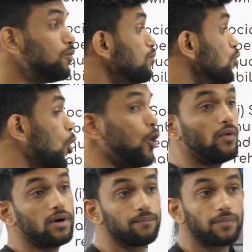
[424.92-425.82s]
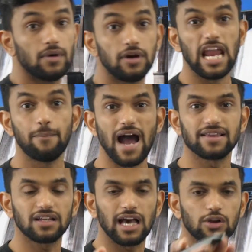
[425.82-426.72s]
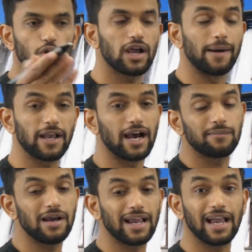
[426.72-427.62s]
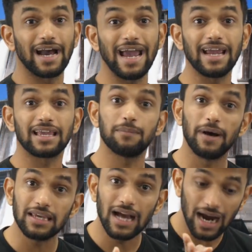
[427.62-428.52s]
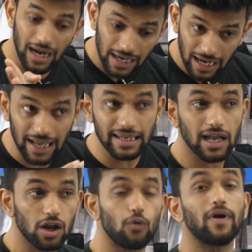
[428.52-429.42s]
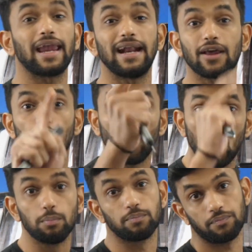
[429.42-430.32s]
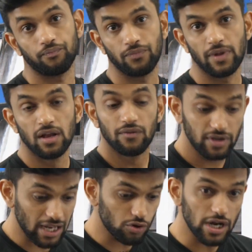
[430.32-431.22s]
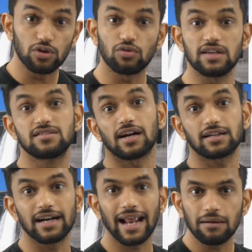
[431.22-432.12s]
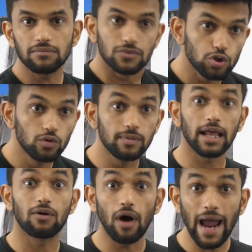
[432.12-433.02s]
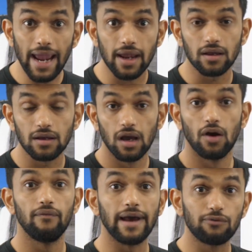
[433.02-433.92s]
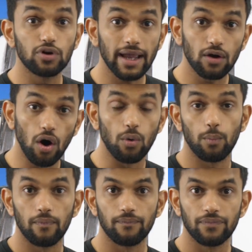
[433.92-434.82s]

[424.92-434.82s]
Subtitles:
to move. Imagine kal ko koi aapke ghar mein aake kahe ki bhaiya ghar khali karo, vacate your home, we are going to construct a dam. You will be like, why, where would I go?